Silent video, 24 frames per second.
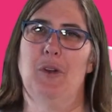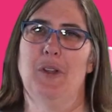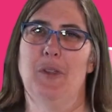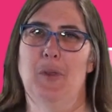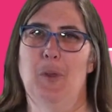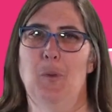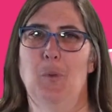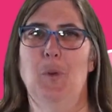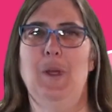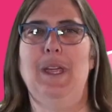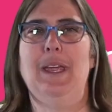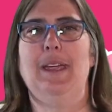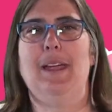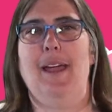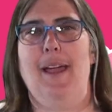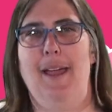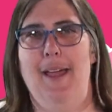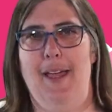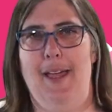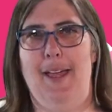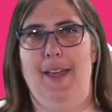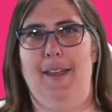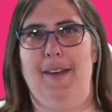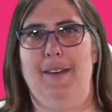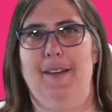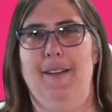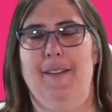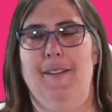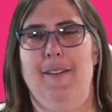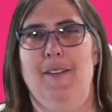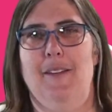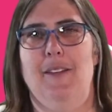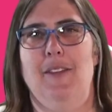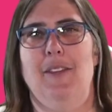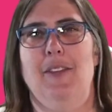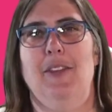in the week ahead
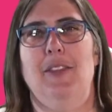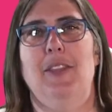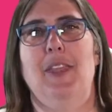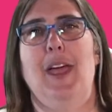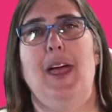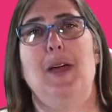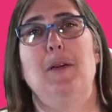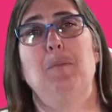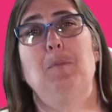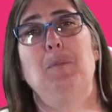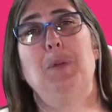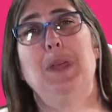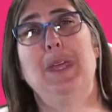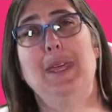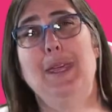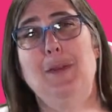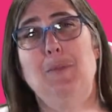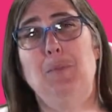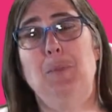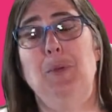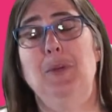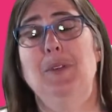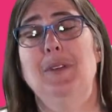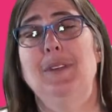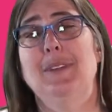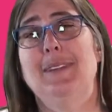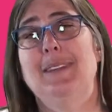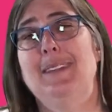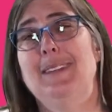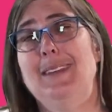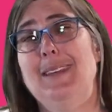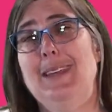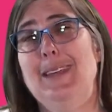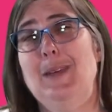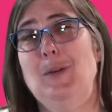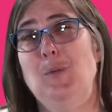that people
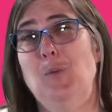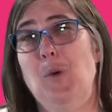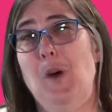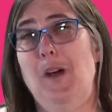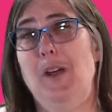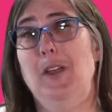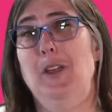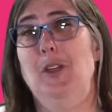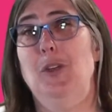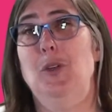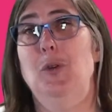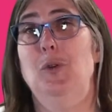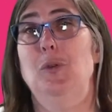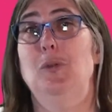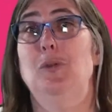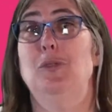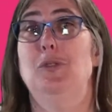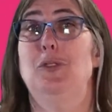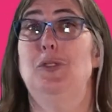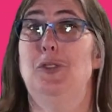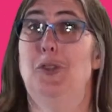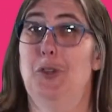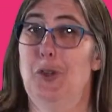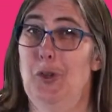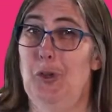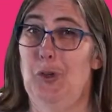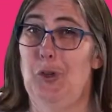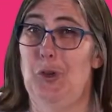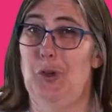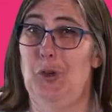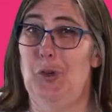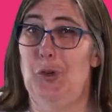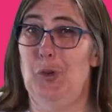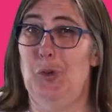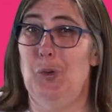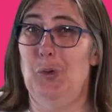see what you
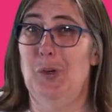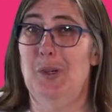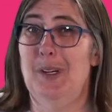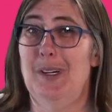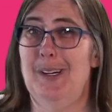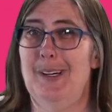do